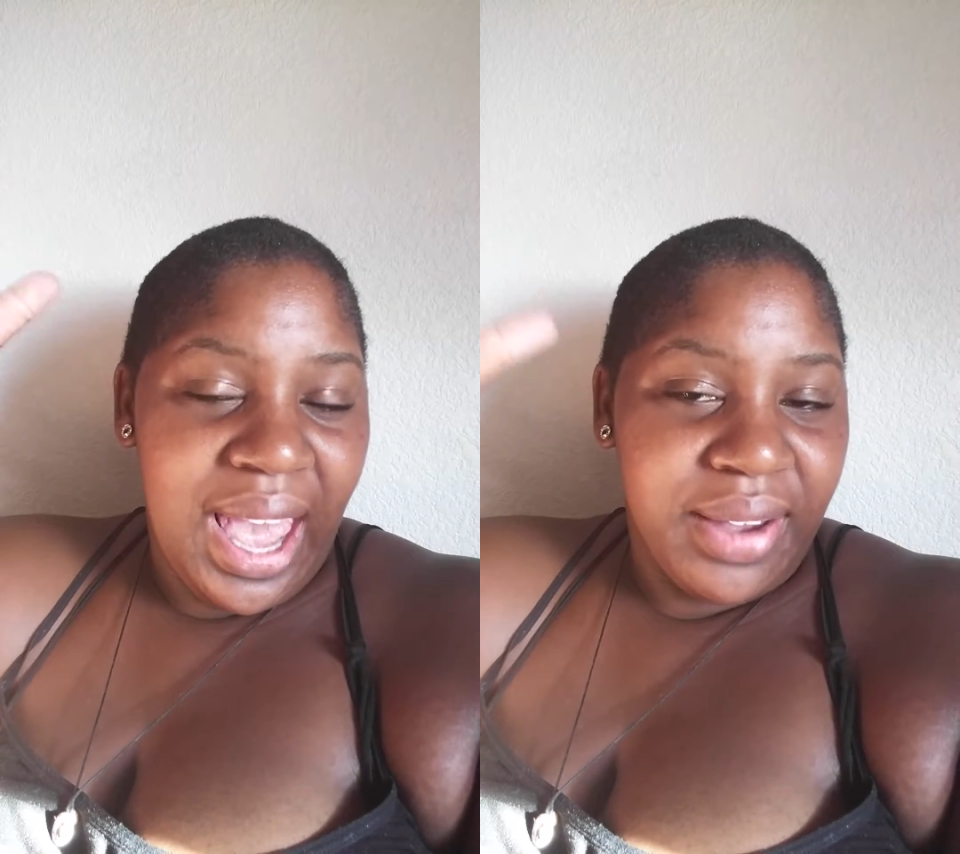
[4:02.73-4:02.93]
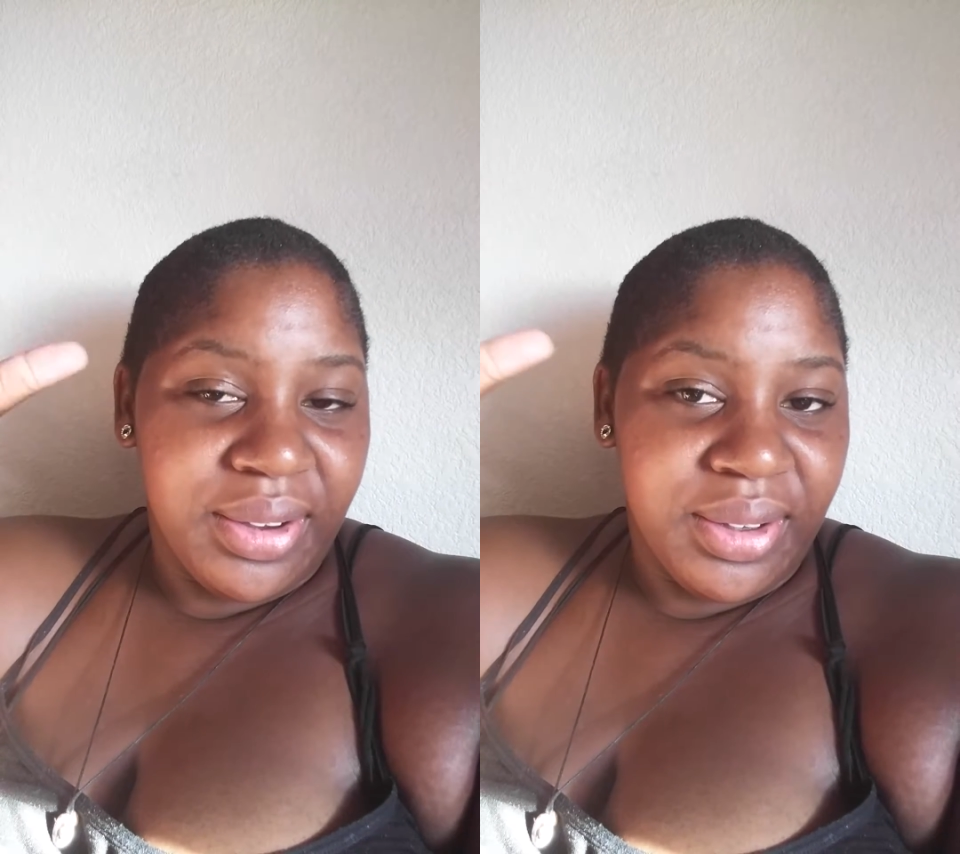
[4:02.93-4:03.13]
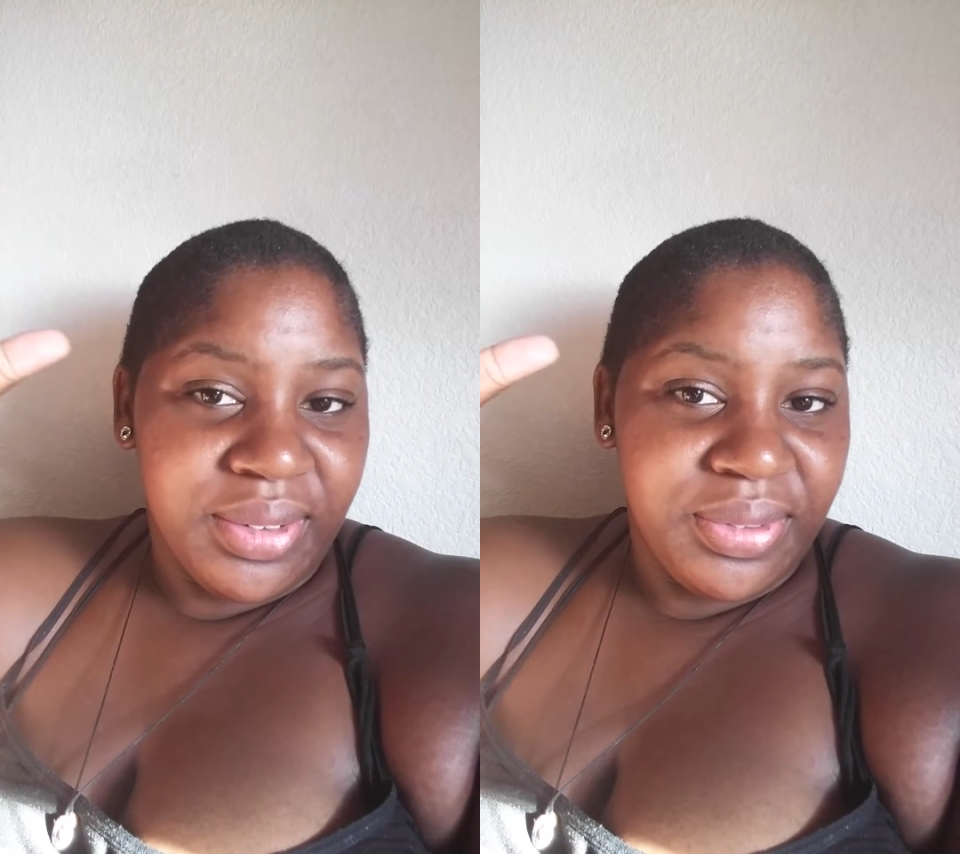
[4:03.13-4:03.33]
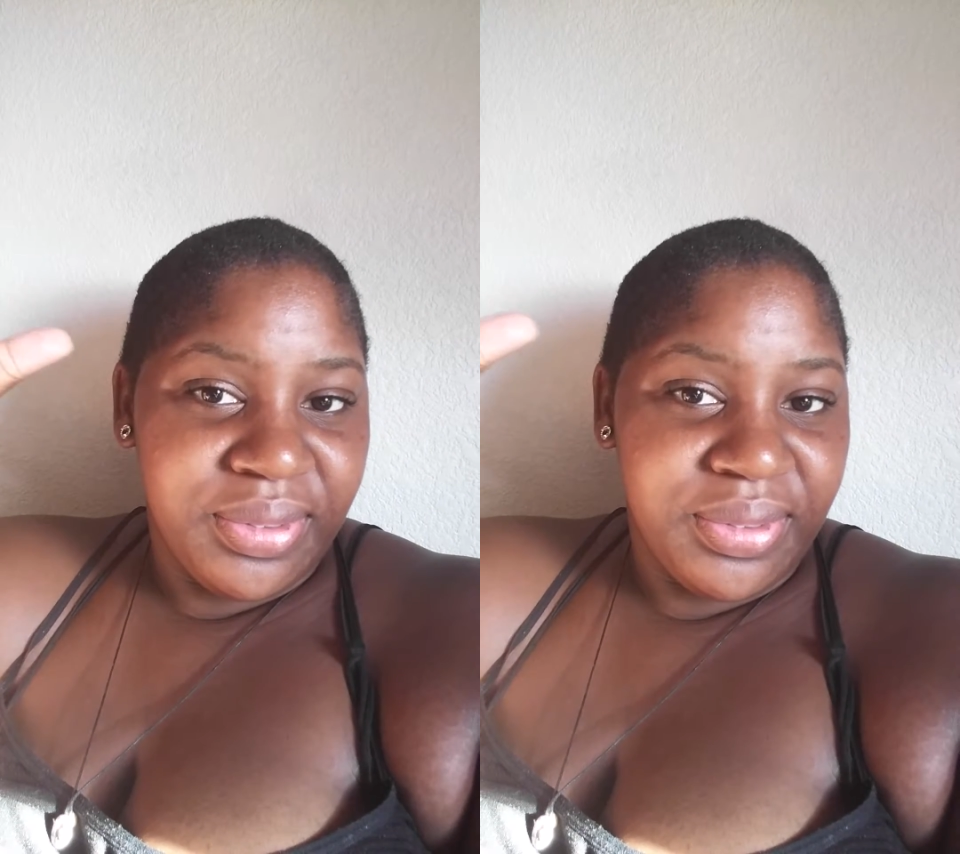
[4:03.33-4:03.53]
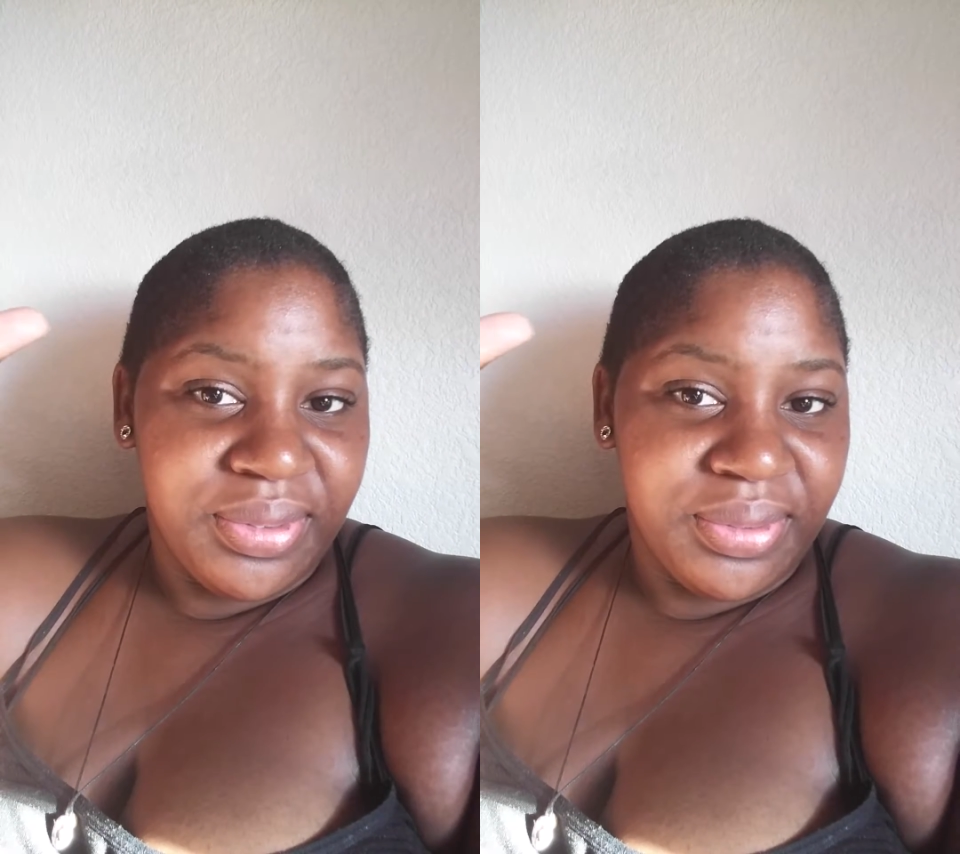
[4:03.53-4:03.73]
out
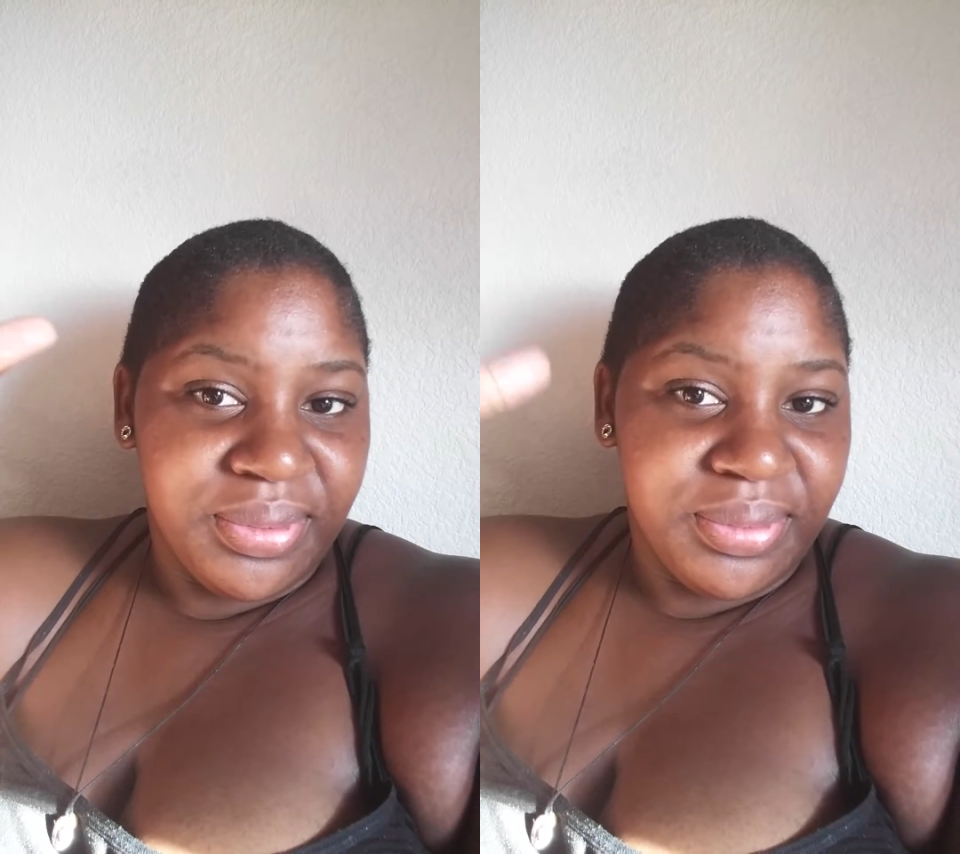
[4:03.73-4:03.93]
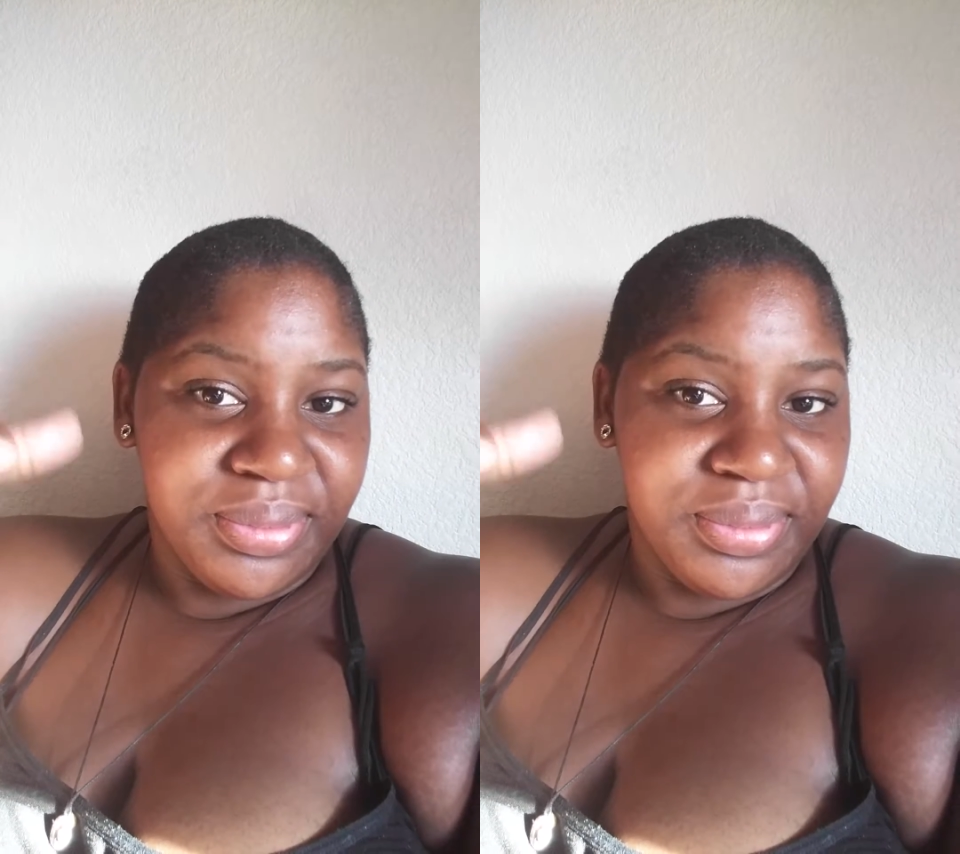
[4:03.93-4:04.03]
of